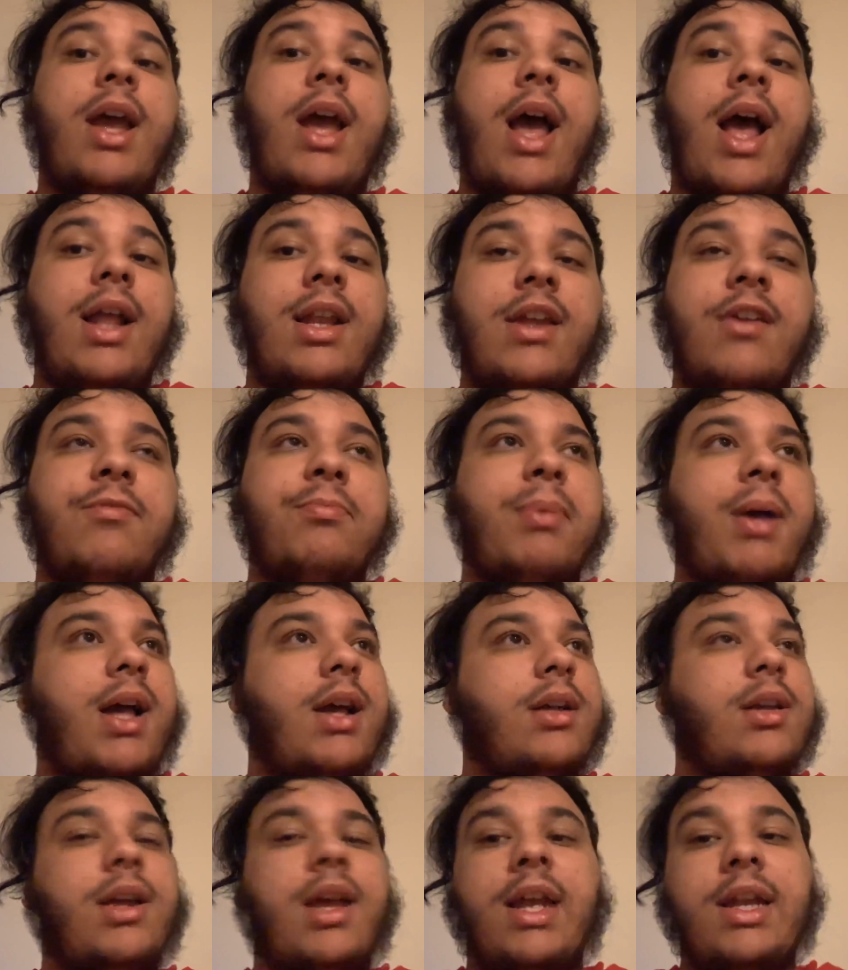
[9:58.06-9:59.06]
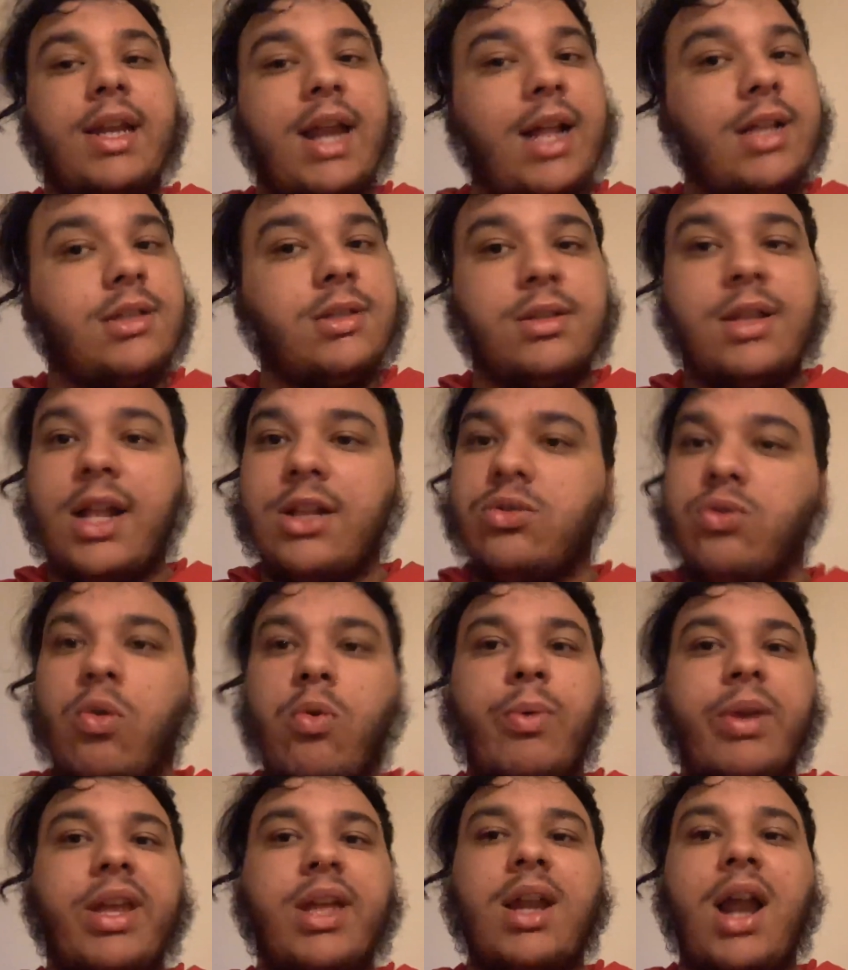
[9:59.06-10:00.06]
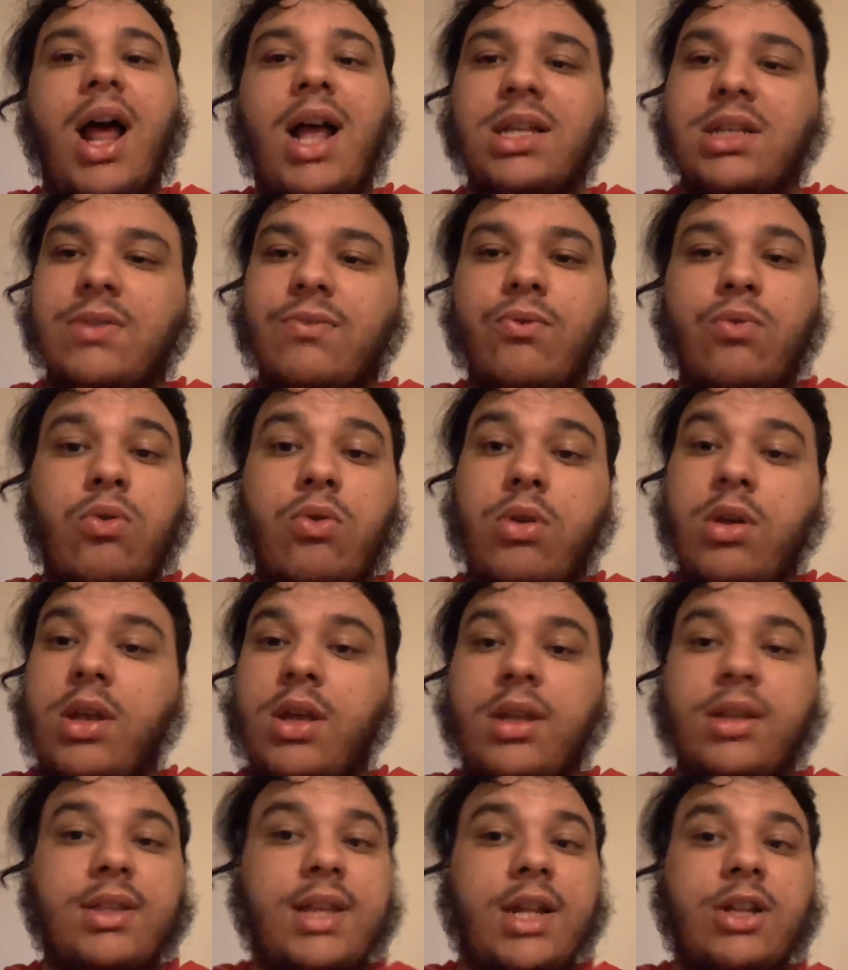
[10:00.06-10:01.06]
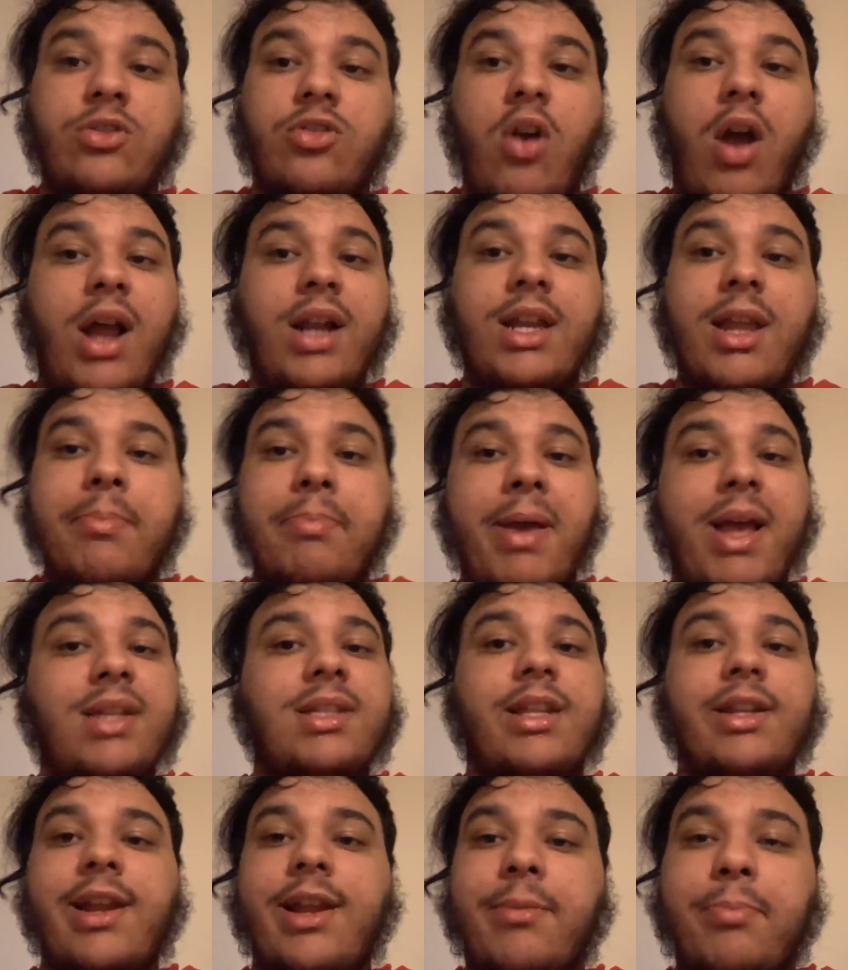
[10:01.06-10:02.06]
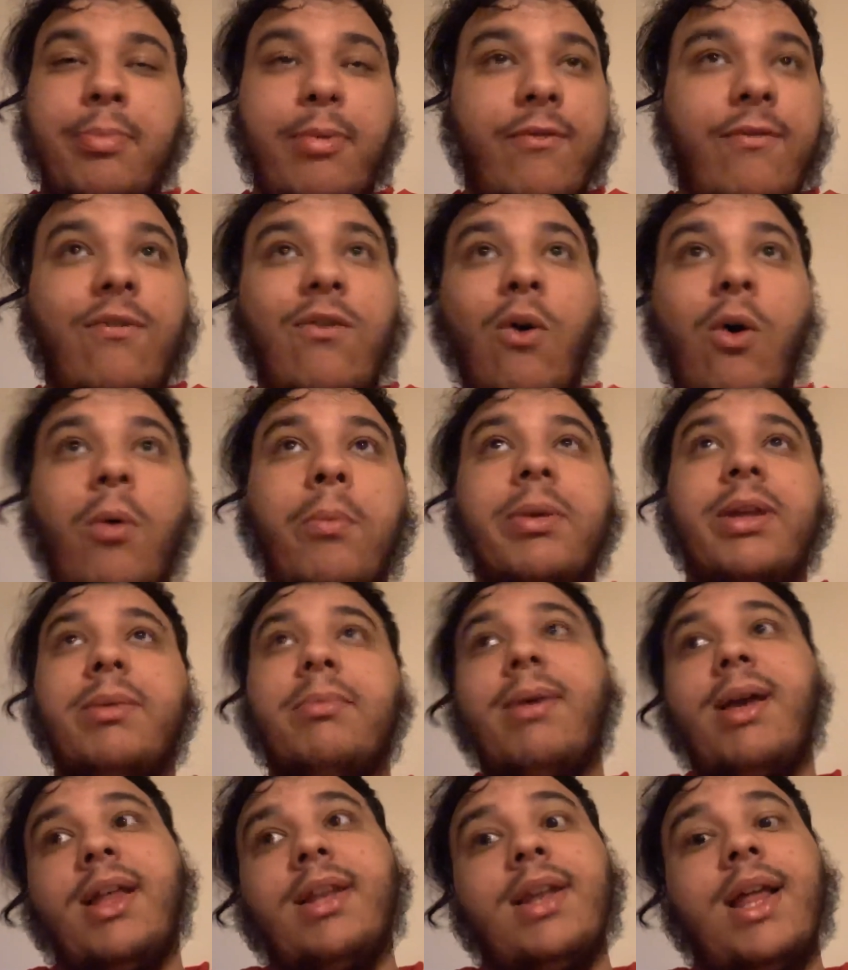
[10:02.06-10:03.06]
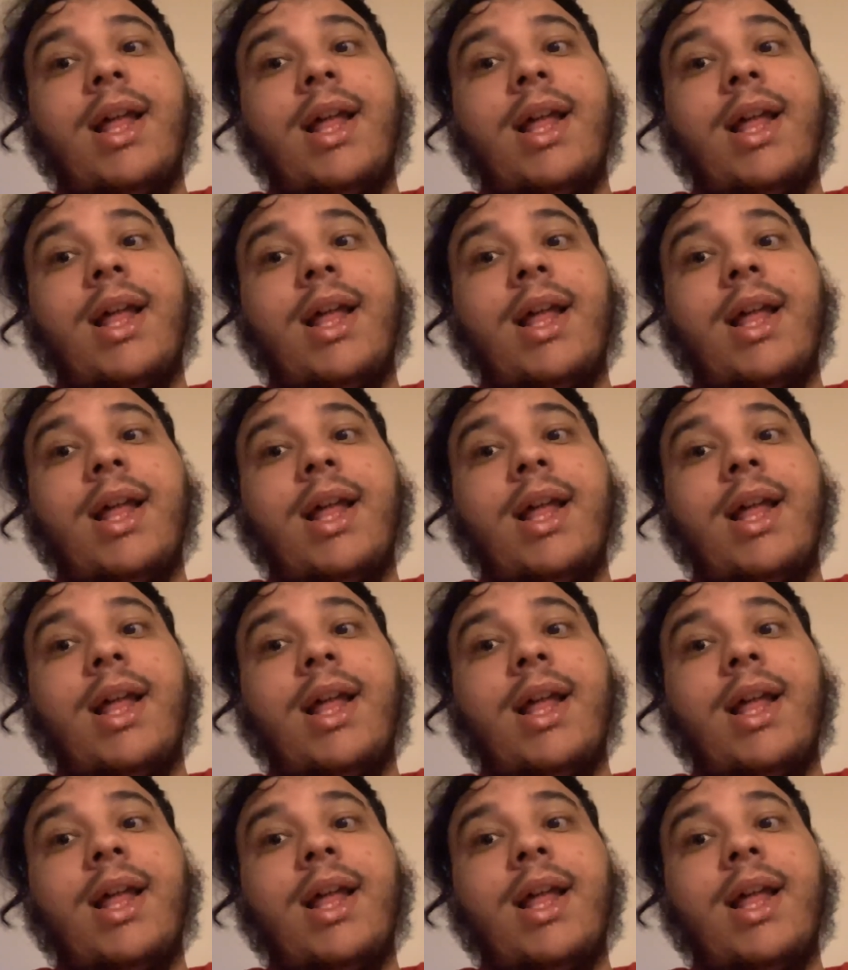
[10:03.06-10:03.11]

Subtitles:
at left back. And that's all we can ask for. They're trying their best and they're performing, man.